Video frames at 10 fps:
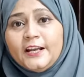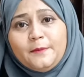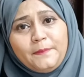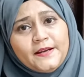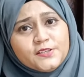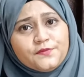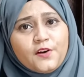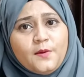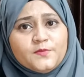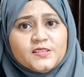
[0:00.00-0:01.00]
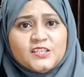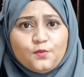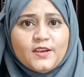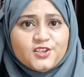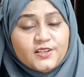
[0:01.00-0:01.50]
it depends from
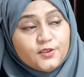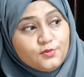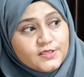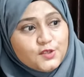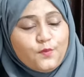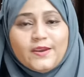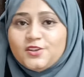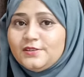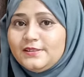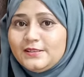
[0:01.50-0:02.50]
situation to situation.